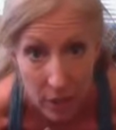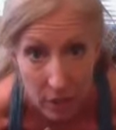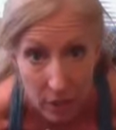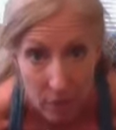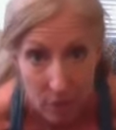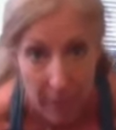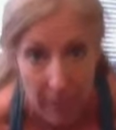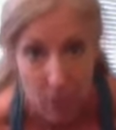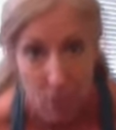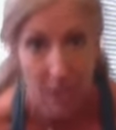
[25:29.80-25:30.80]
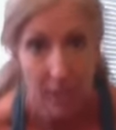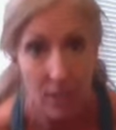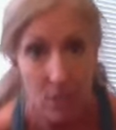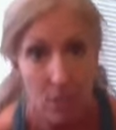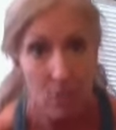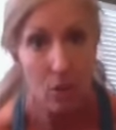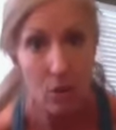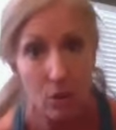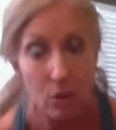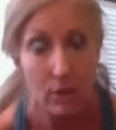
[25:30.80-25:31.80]
your right shin. So you're
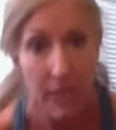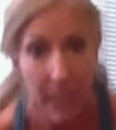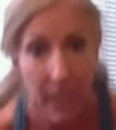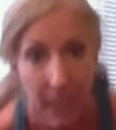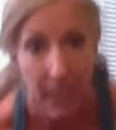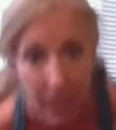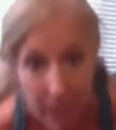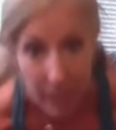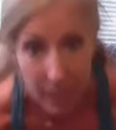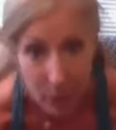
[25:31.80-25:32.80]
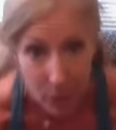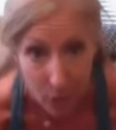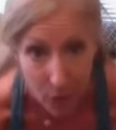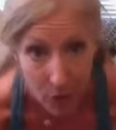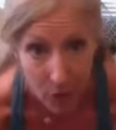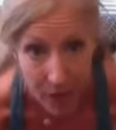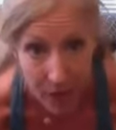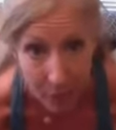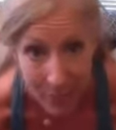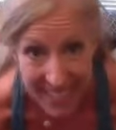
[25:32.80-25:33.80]
holding it in your
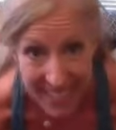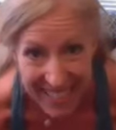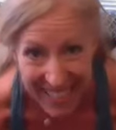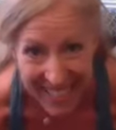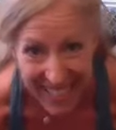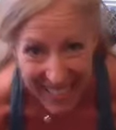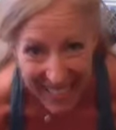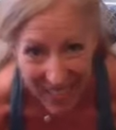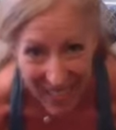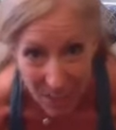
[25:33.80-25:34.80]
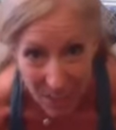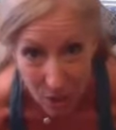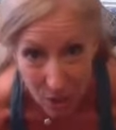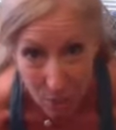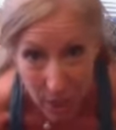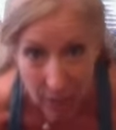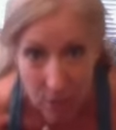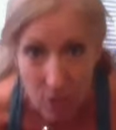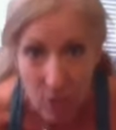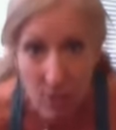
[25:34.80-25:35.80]
forearms. And if that's too much,
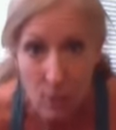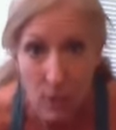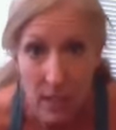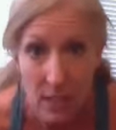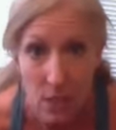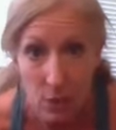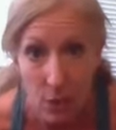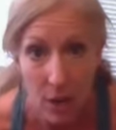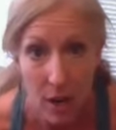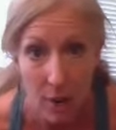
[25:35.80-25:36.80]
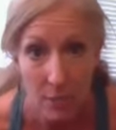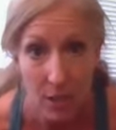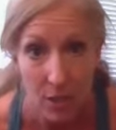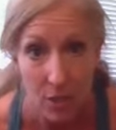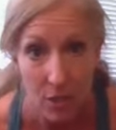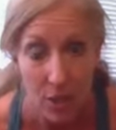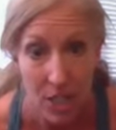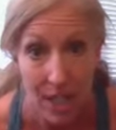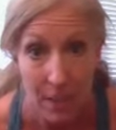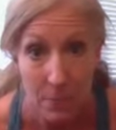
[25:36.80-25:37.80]
you just rest your forearms on your
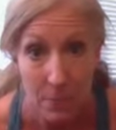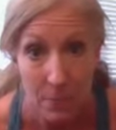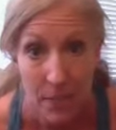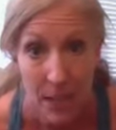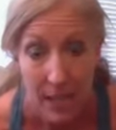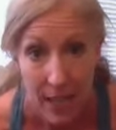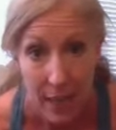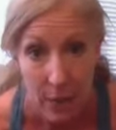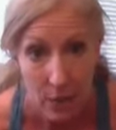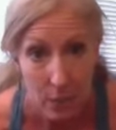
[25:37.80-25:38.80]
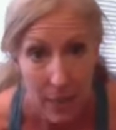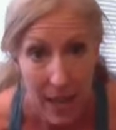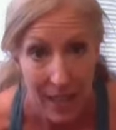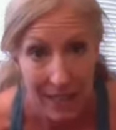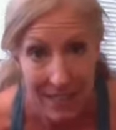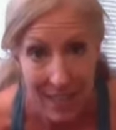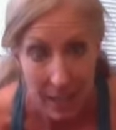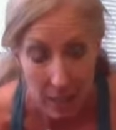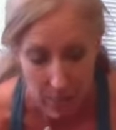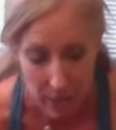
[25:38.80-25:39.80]
shin. Yeah, there's a balance
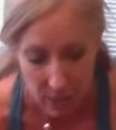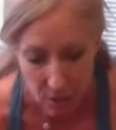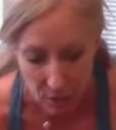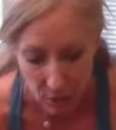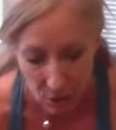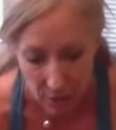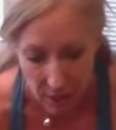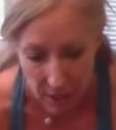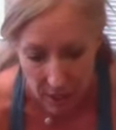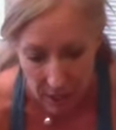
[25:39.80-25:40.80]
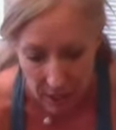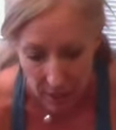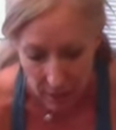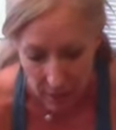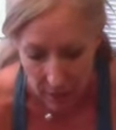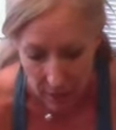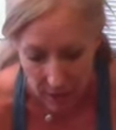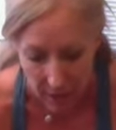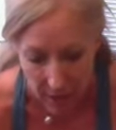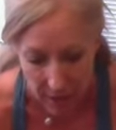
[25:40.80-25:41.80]
element. So drishti helps set your
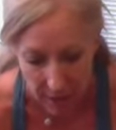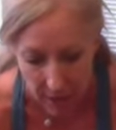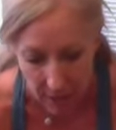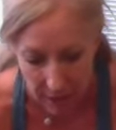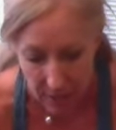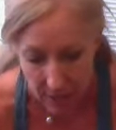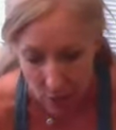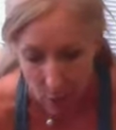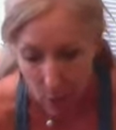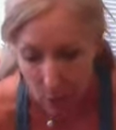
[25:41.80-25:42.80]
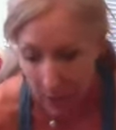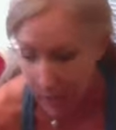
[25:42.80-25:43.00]
eyes to a single point.